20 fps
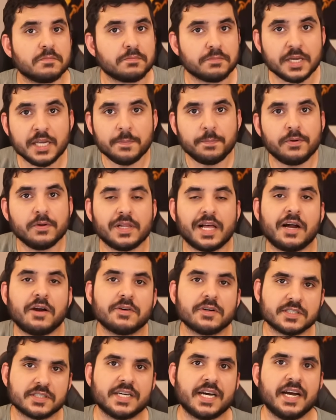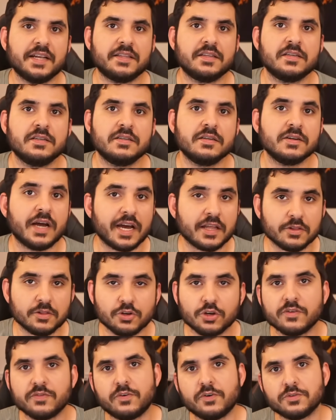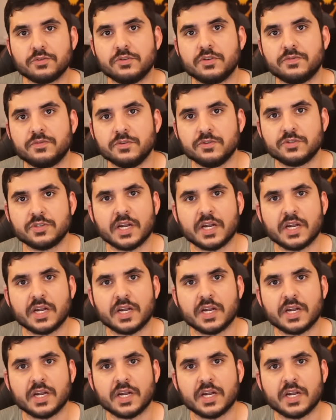People are excited and looking forward to the future,